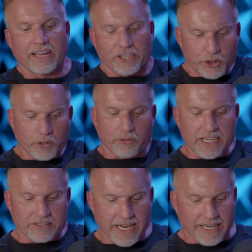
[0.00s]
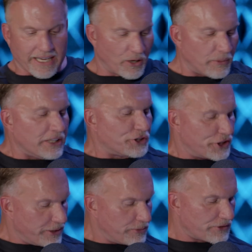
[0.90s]
You were raised in that kind of home.
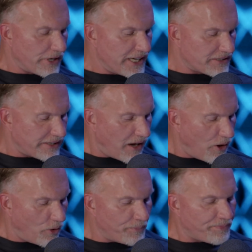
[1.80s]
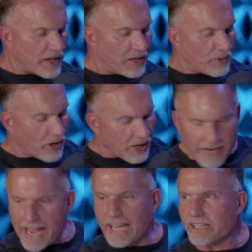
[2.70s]
She was raised in a home where her
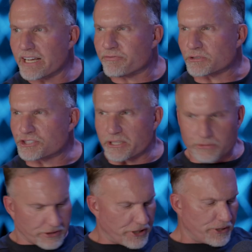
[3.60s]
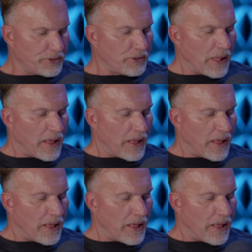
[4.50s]
dad left when she was two.